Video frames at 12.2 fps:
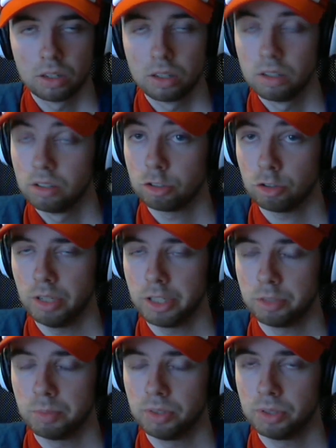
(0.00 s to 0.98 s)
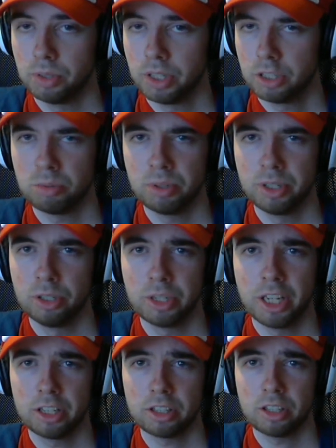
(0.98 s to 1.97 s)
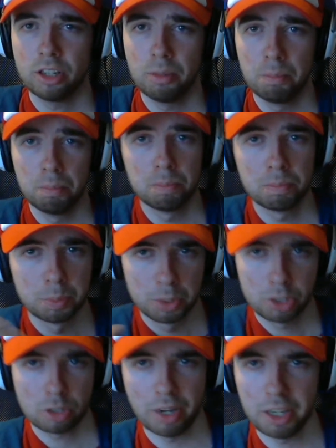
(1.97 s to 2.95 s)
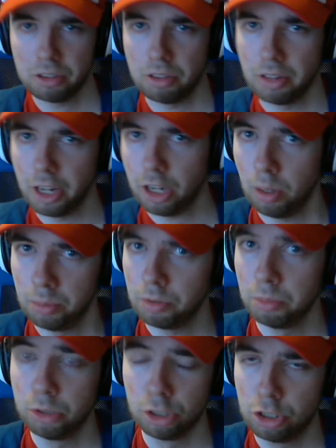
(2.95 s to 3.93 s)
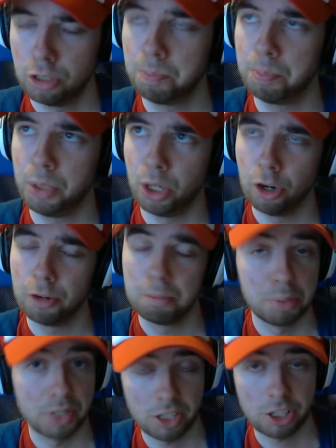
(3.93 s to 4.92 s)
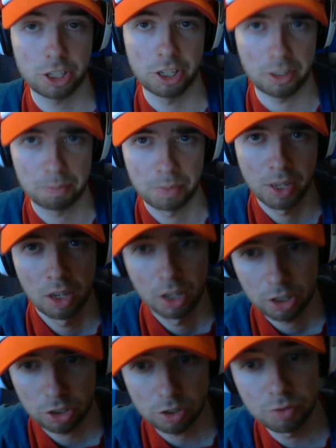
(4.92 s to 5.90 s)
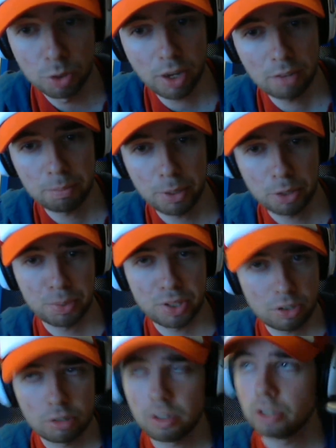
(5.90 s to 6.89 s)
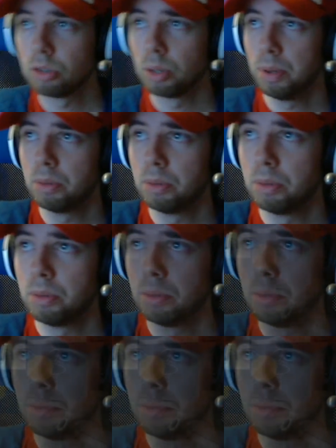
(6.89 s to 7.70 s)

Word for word: So let's move on to the next one and look at the strength that comes from just pure positioning. Because if you have better position than your opponents,